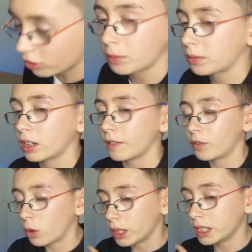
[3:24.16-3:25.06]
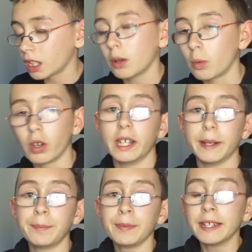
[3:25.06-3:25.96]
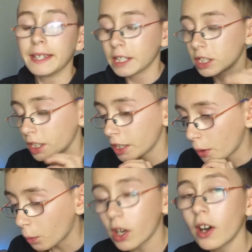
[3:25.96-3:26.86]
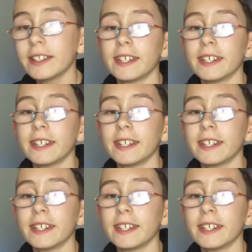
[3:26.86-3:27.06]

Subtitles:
strips on the floor, you don't want it. What I